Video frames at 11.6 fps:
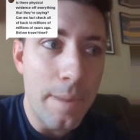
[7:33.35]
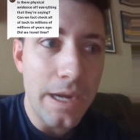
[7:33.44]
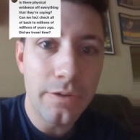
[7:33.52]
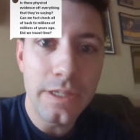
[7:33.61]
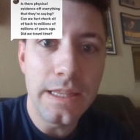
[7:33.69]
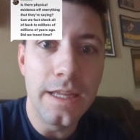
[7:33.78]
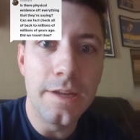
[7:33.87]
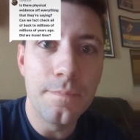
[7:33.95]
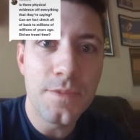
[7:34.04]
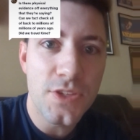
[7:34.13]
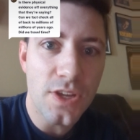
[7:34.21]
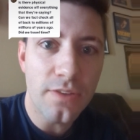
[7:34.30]
buried them,
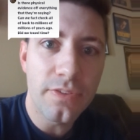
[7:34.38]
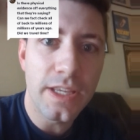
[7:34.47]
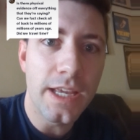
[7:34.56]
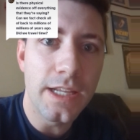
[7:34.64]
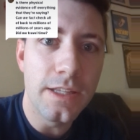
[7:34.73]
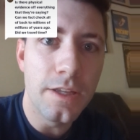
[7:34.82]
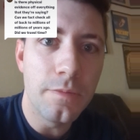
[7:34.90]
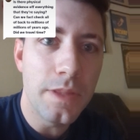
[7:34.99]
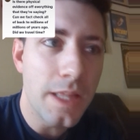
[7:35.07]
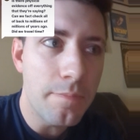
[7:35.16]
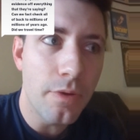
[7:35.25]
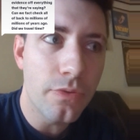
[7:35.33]
suffocated them, and
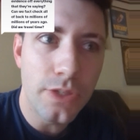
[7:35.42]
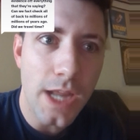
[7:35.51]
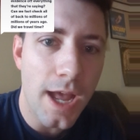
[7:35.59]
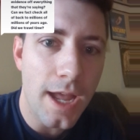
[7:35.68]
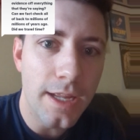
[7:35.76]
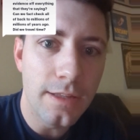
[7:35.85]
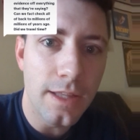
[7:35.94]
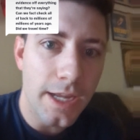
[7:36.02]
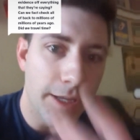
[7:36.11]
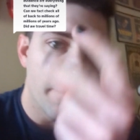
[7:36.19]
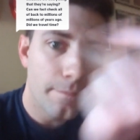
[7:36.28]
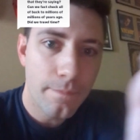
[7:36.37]
they both died
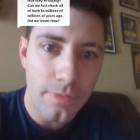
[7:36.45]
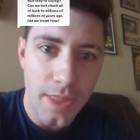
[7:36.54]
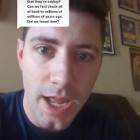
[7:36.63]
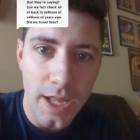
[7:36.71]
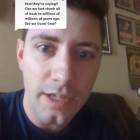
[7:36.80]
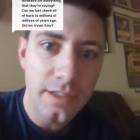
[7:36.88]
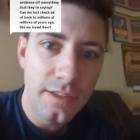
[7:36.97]
like that,